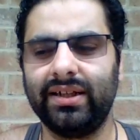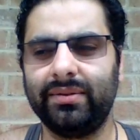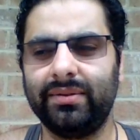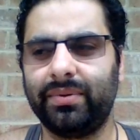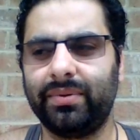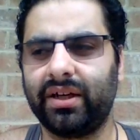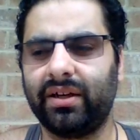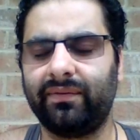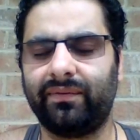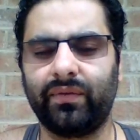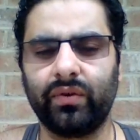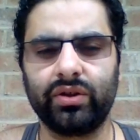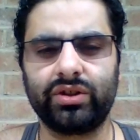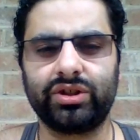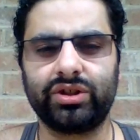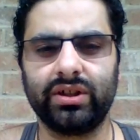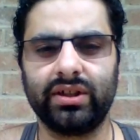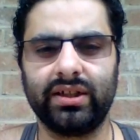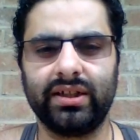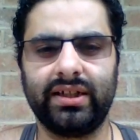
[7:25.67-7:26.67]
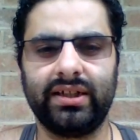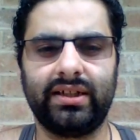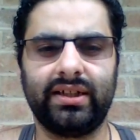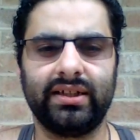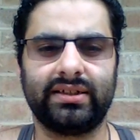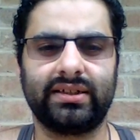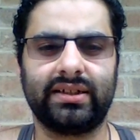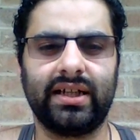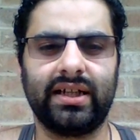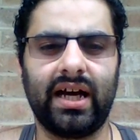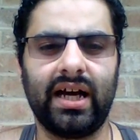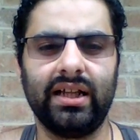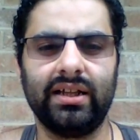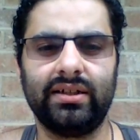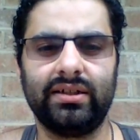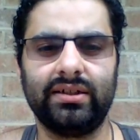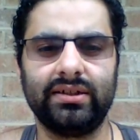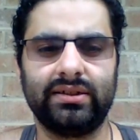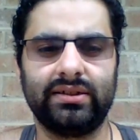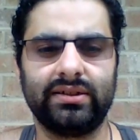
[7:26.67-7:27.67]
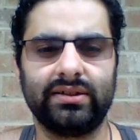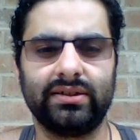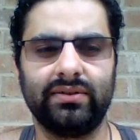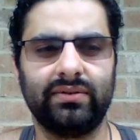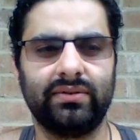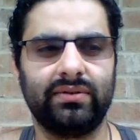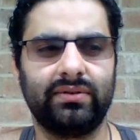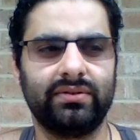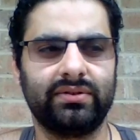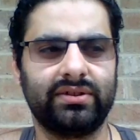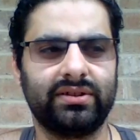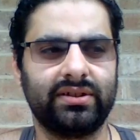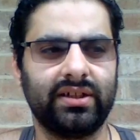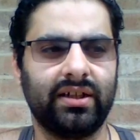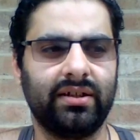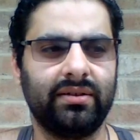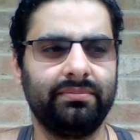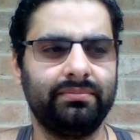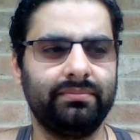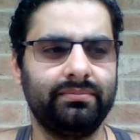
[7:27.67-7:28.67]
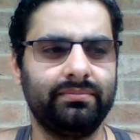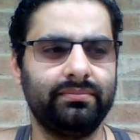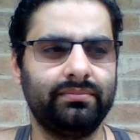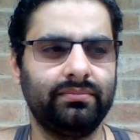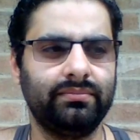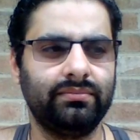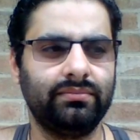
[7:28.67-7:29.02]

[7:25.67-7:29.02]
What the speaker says: But unfortunately, the scholars, or some